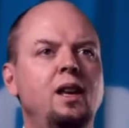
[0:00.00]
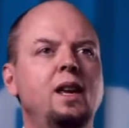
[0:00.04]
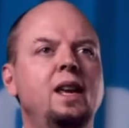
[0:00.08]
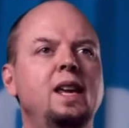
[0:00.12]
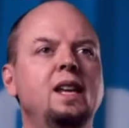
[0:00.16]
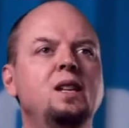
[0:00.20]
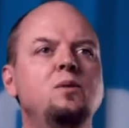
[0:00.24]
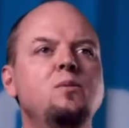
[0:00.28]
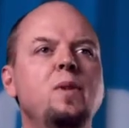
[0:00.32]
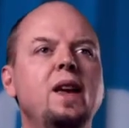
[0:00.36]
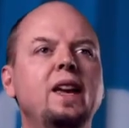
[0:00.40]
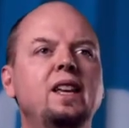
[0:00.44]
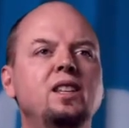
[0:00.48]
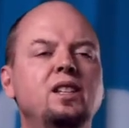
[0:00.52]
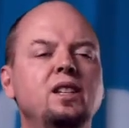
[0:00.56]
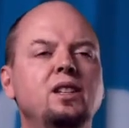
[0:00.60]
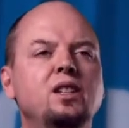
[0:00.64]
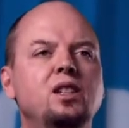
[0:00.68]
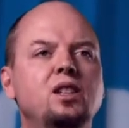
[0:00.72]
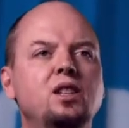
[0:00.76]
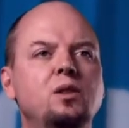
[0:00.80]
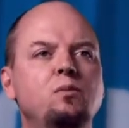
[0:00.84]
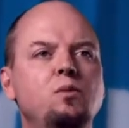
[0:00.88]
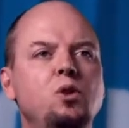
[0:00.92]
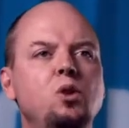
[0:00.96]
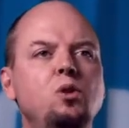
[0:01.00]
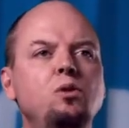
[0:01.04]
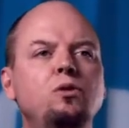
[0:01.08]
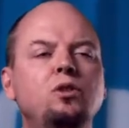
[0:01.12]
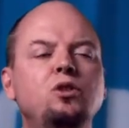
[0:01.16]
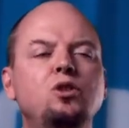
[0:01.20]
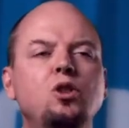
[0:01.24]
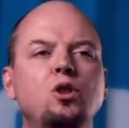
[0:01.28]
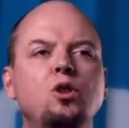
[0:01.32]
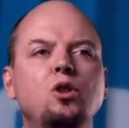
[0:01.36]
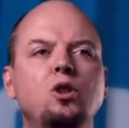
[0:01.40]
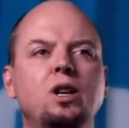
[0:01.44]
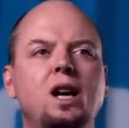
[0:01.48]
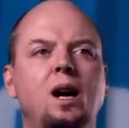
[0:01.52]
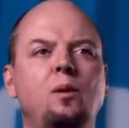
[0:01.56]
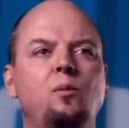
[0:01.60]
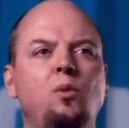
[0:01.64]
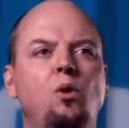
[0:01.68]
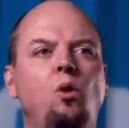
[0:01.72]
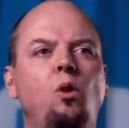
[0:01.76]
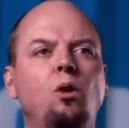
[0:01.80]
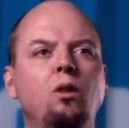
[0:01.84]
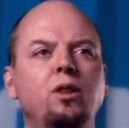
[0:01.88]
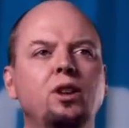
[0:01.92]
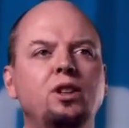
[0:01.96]
It makes it smooth to hook up
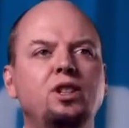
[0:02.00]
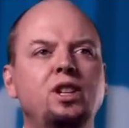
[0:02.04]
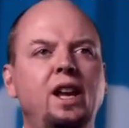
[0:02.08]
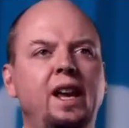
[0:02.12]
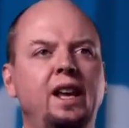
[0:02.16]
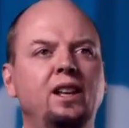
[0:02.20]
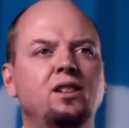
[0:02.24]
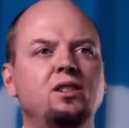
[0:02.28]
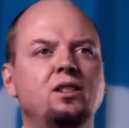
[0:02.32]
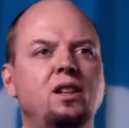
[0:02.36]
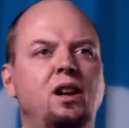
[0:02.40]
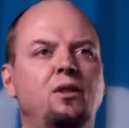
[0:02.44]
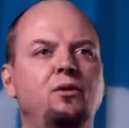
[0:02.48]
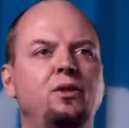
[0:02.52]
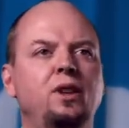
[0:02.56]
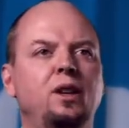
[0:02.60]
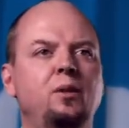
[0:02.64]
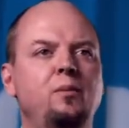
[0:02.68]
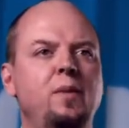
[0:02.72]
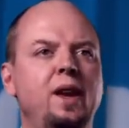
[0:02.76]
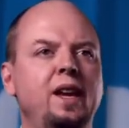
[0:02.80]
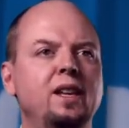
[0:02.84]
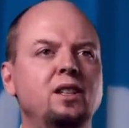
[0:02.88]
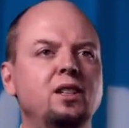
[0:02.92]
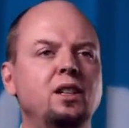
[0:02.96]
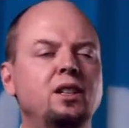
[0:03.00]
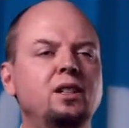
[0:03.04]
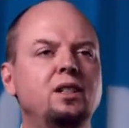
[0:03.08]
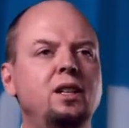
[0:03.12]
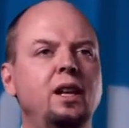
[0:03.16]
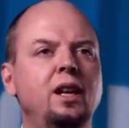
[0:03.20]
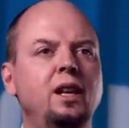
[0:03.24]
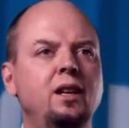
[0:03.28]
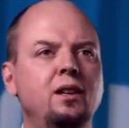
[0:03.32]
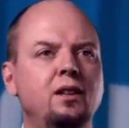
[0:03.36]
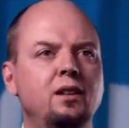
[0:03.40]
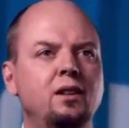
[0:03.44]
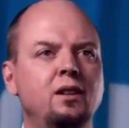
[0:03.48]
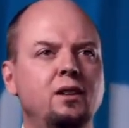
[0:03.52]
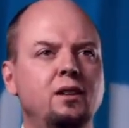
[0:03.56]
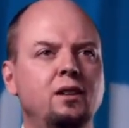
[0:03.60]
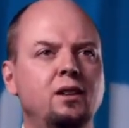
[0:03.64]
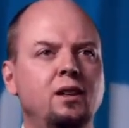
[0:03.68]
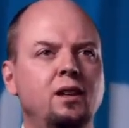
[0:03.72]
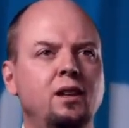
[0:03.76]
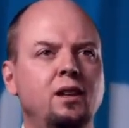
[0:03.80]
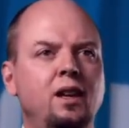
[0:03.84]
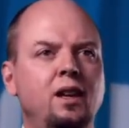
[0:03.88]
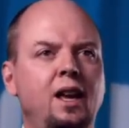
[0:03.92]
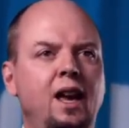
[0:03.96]
all the tech stuff that makes it tick.
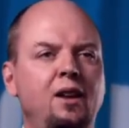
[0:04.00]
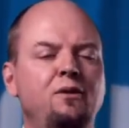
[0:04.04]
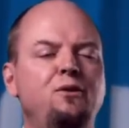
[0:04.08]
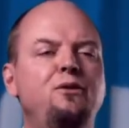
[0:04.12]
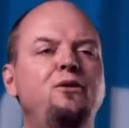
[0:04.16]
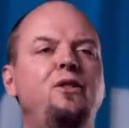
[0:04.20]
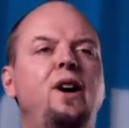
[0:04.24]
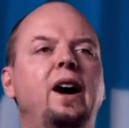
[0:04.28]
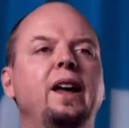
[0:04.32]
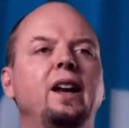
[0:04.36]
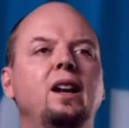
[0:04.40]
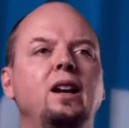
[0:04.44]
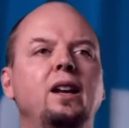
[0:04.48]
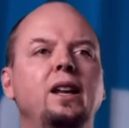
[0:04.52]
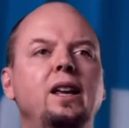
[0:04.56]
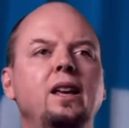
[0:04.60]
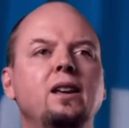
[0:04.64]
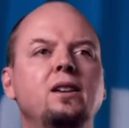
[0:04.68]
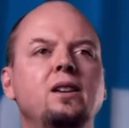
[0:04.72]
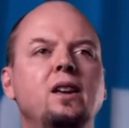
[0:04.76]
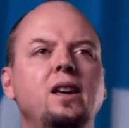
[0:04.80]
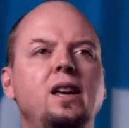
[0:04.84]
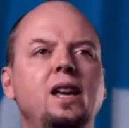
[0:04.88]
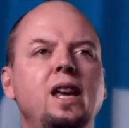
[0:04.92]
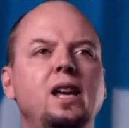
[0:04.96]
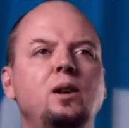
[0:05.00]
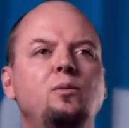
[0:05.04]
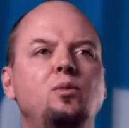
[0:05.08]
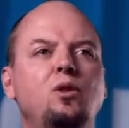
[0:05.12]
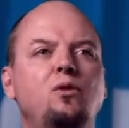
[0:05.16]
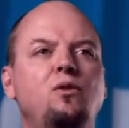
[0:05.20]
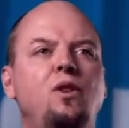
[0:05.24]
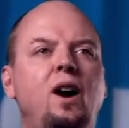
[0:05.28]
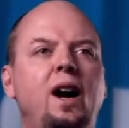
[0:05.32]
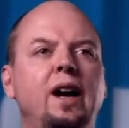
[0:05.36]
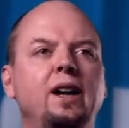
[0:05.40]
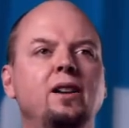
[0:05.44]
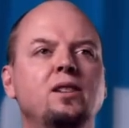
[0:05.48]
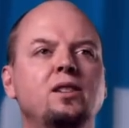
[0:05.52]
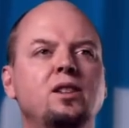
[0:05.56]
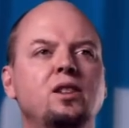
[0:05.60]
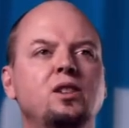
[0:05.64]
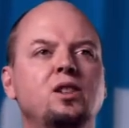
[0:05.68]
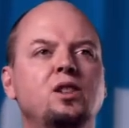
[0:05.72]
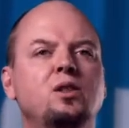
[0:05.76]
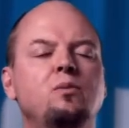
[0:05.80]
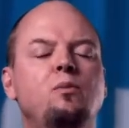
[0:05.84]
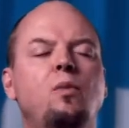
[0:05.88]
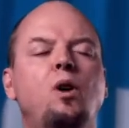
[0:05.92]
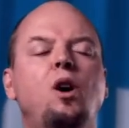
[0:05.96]
And finally, it provides
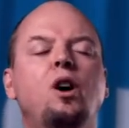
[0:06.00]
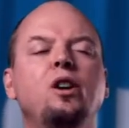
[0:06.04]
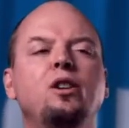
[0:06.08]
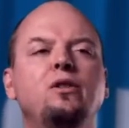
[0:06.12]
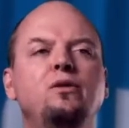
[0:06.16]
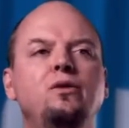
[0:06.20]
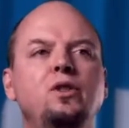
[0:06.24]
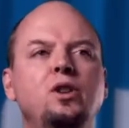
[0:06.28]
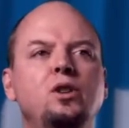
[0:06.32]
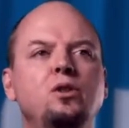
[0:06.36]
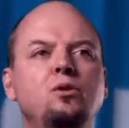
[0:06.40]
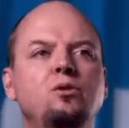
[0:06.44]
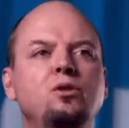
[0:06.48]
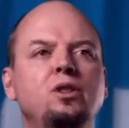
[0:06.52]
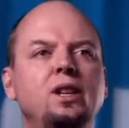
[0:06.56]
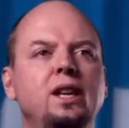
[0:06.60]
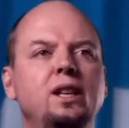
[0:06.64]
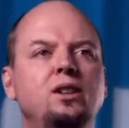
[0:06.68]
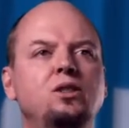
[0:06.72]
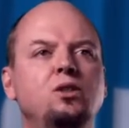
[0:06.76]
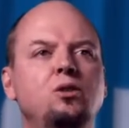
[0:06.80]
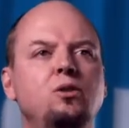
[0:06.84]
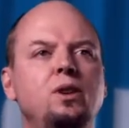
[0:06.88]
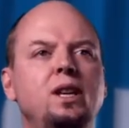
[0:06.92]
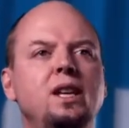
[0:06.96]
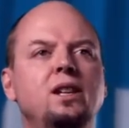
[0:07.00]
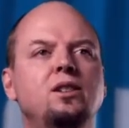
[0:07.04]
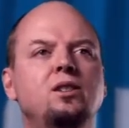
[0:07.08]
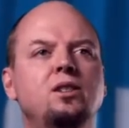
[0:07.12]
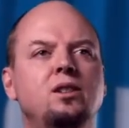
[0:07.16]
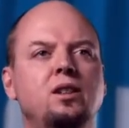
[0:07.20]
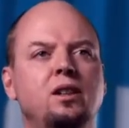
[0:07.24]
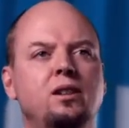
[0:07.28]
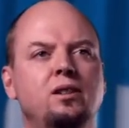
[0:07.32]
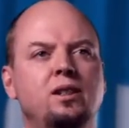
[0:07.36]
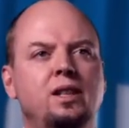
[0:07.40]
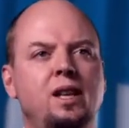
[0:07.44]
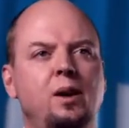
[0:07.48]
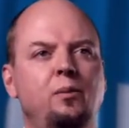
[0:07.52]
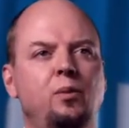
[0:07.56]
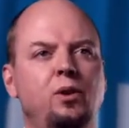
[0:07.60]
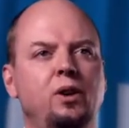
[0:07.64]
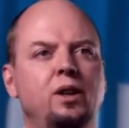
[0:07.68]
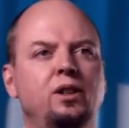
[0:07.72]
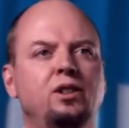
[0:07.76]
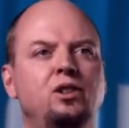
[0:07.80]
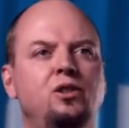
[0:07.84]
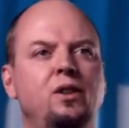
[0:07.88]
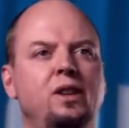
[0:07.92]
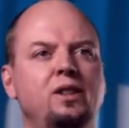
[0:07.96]
smart views into each
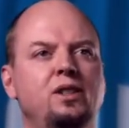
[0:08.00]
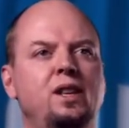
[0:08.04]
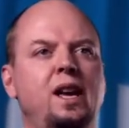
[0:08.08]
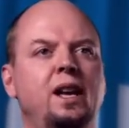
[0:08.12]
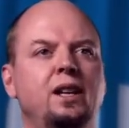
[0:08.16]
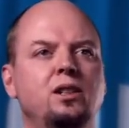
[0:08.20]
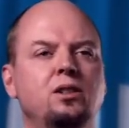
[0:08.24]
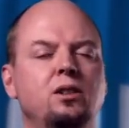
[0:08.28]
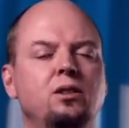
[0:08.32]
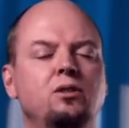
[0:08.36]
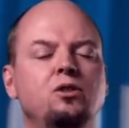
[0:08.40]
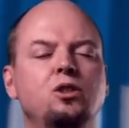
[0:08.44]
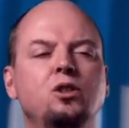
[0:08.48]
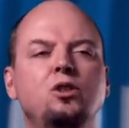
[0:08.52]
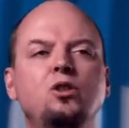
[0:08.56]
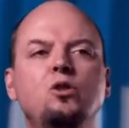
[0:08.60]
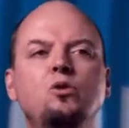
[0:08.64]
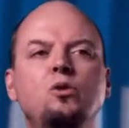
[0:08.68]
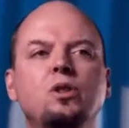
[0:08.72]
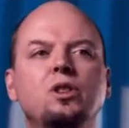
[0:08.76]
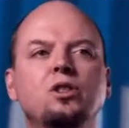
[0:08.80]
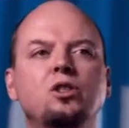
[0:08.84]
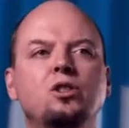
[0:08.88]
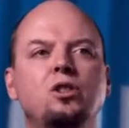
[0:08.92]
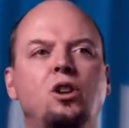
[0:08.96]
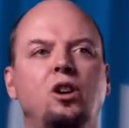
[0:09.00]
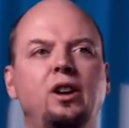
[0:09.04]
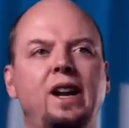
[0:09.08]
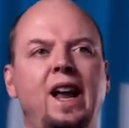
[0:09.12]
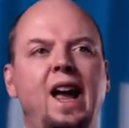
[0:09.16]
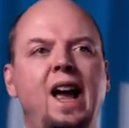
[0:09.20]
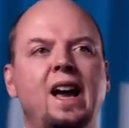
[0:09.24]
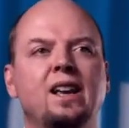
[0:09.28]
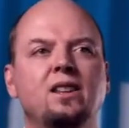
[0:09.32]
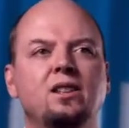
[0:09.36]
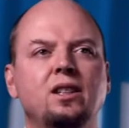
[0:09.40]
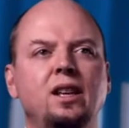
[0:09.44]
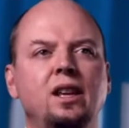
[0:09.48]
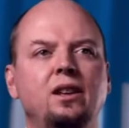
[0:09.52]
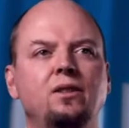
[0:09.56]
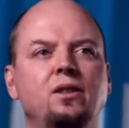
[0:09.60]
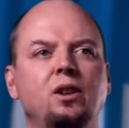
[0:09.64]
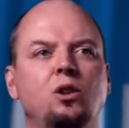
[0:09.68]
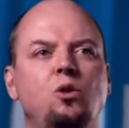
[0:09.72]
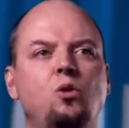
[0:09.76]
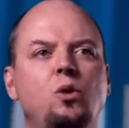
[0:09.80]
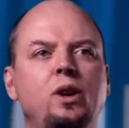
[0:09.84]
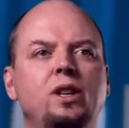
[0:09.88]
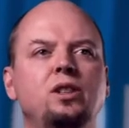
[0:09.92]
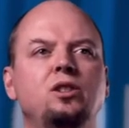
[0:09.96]
separate transaction, so you can start asking the
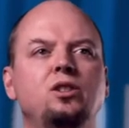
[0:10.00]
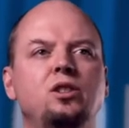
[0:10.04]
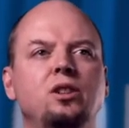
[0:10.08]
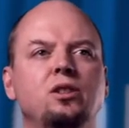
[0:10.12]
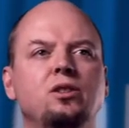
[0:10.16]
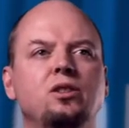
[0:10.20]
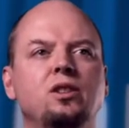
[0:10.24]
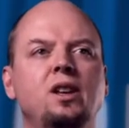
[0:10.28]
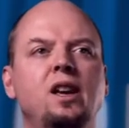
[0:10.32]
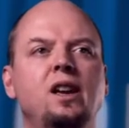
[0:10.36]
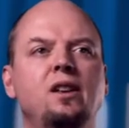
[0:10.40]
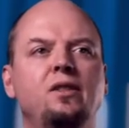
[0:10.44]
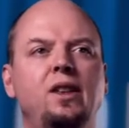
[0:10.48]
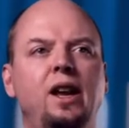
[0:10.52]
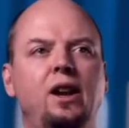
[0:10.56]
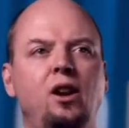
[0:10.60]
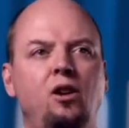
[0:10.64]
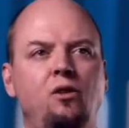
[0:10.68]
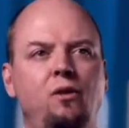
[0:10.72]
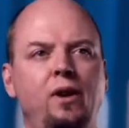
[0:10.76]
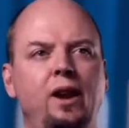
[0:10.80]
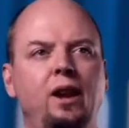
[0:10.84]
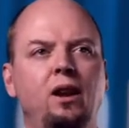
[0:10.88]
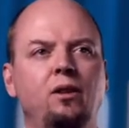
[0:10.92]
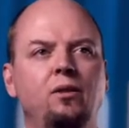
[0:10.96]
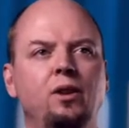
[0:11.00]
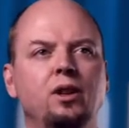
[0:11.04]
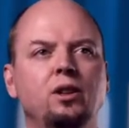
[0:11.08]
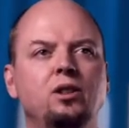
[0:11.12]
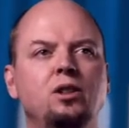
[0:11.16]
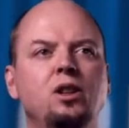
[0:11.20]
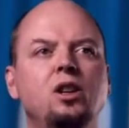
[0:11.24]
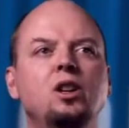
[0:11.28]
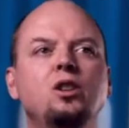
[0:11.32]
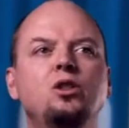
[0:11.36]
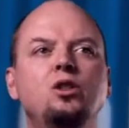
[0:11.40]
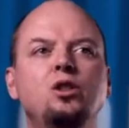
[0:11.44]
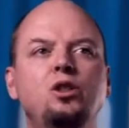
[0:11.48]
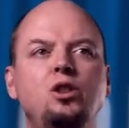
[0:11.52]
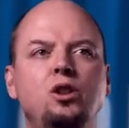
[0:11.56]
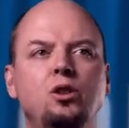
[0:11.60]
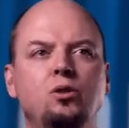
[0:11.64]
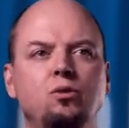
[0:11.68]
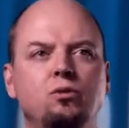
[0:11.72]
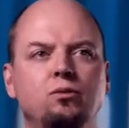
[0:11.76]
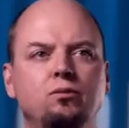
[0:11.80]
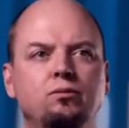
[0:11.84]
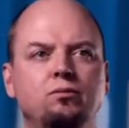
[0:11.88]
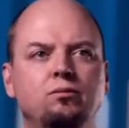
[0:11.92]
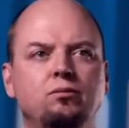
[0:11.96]
questions that are relevant to
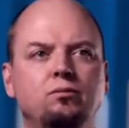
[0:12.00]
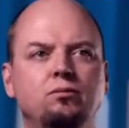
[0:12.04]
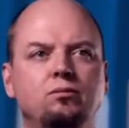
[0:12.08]
you.